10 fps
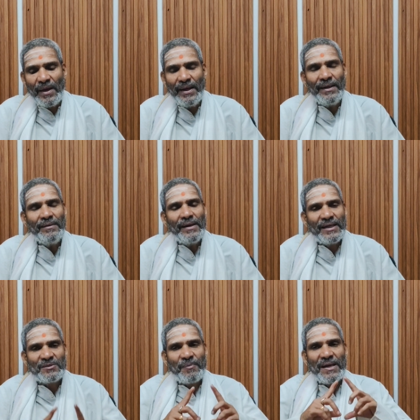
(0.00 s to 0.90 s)
and
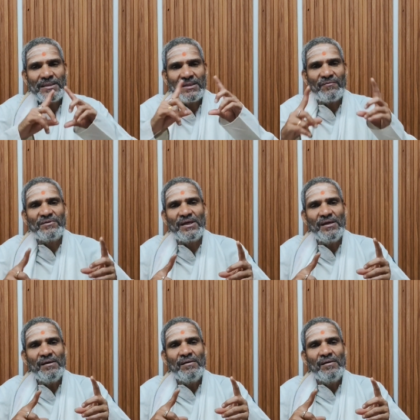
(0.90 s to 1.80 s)
expansion of
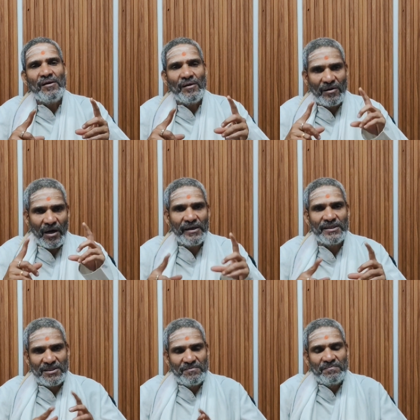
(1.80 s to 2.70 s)
the
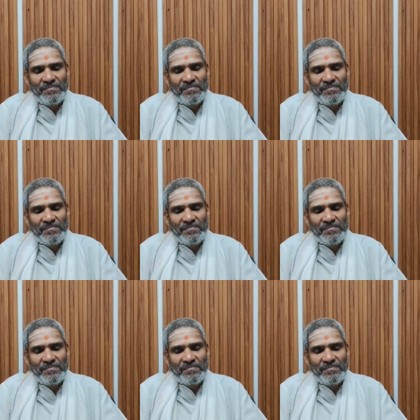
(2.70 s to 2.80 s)
knowledge.